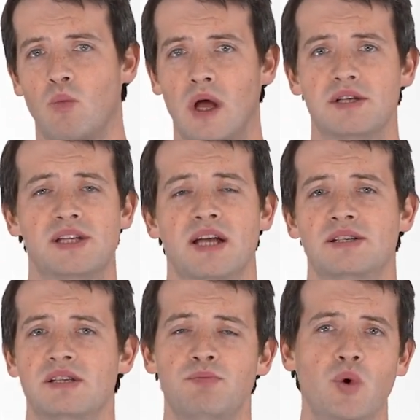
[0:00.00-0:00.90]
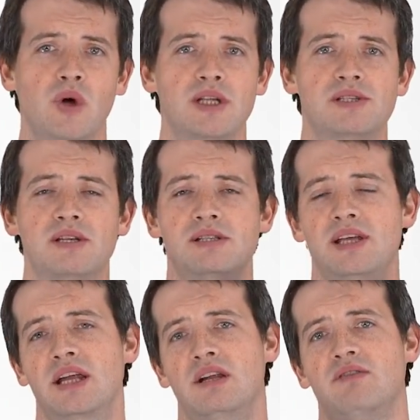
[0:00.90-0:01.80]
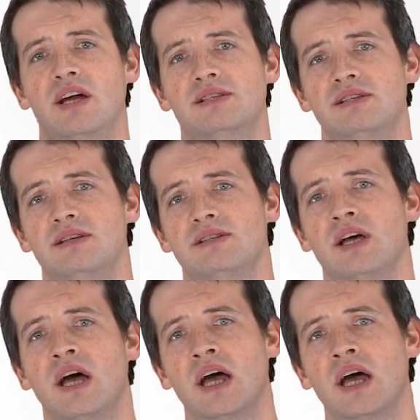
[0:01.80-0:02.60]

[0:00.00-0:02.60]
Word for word: wireless access points, data devices.